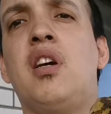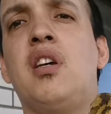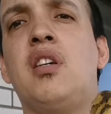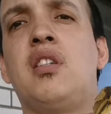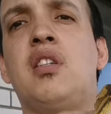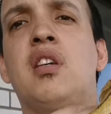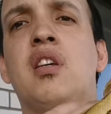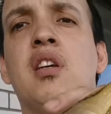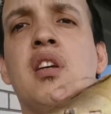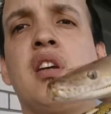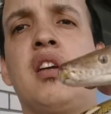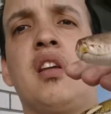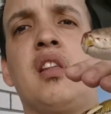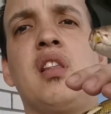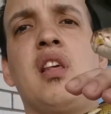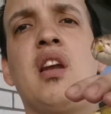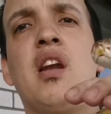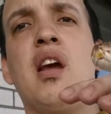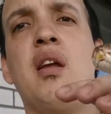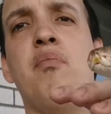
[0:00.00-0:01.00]
does,
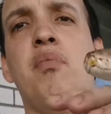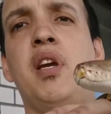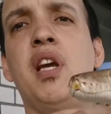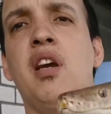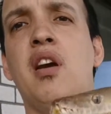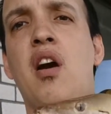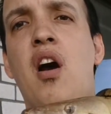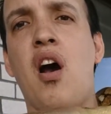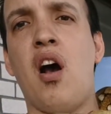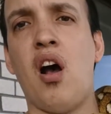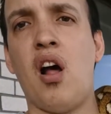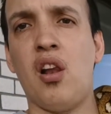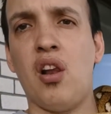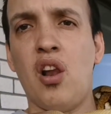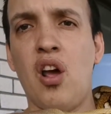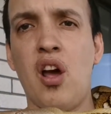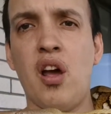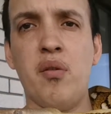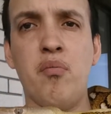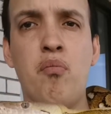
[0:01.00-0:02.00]
then I'd be a
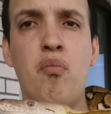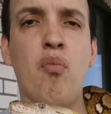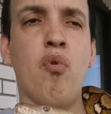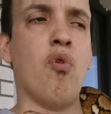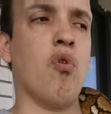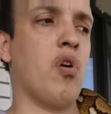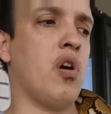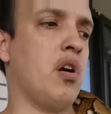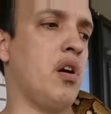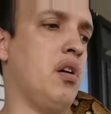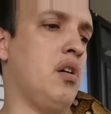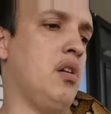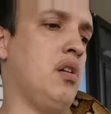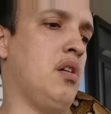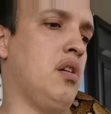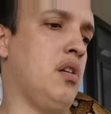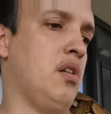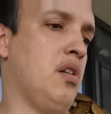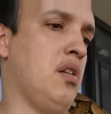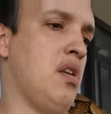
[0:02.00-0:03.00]
lot more
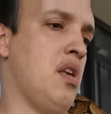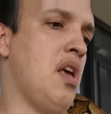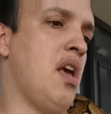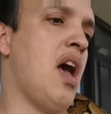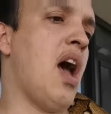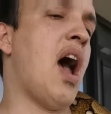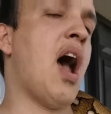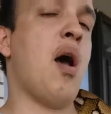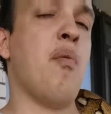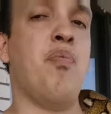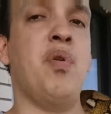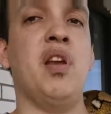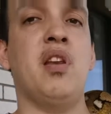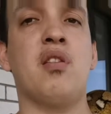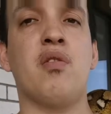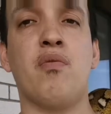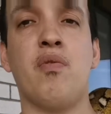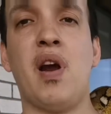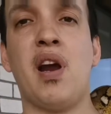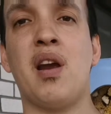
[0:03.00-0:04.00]
happy
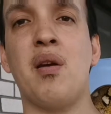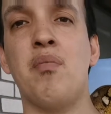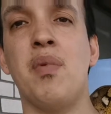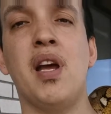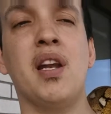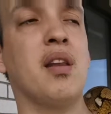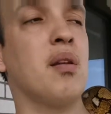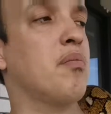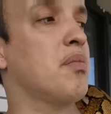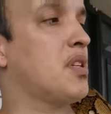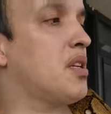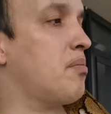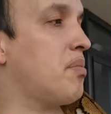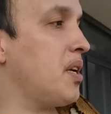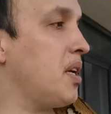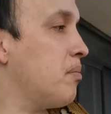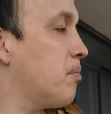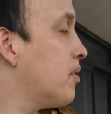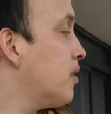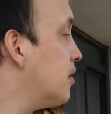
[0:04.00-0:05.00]
to recommend them to
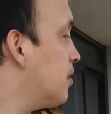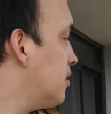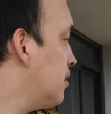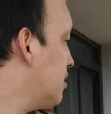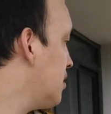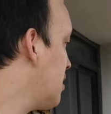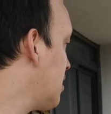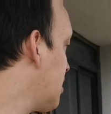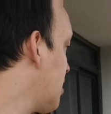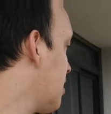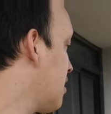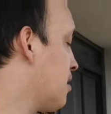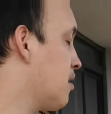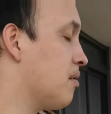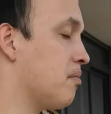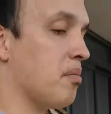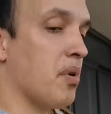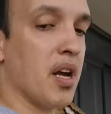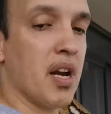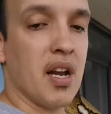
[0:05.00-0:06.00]
people.
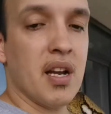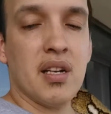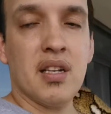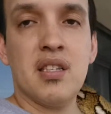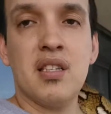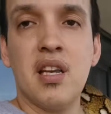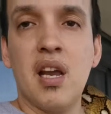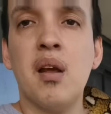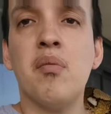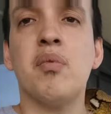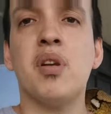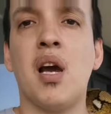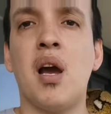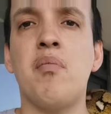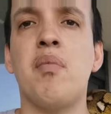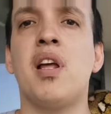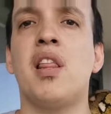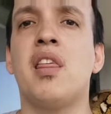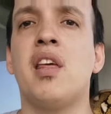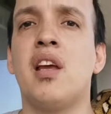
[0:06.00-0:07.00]
But at the same
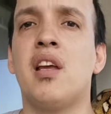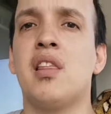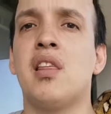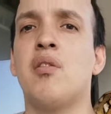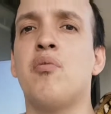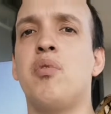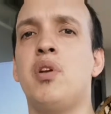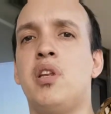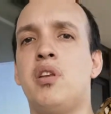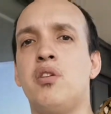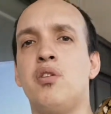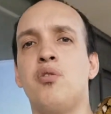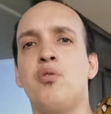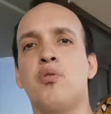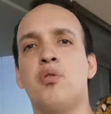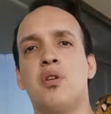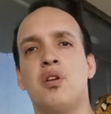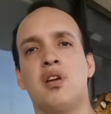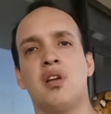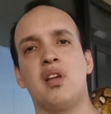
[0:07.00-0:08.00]
time, I think that we
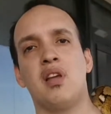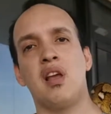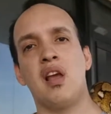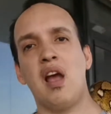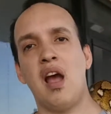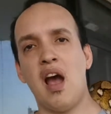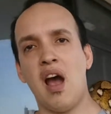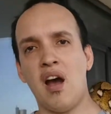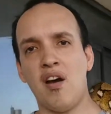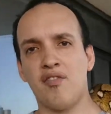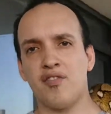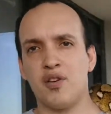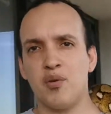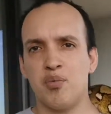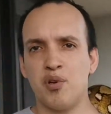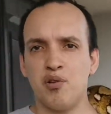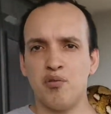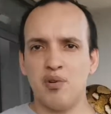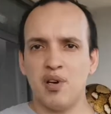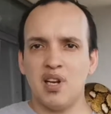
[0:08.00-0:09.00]
do have to
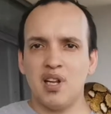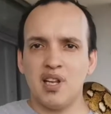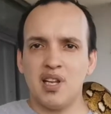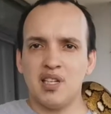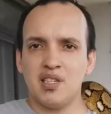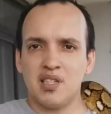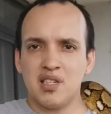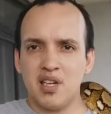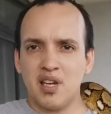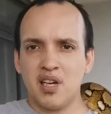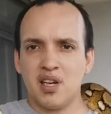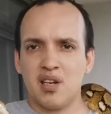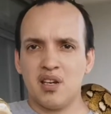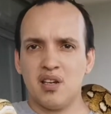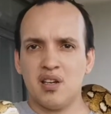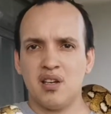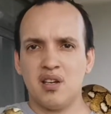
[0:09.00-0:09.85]
be realistic.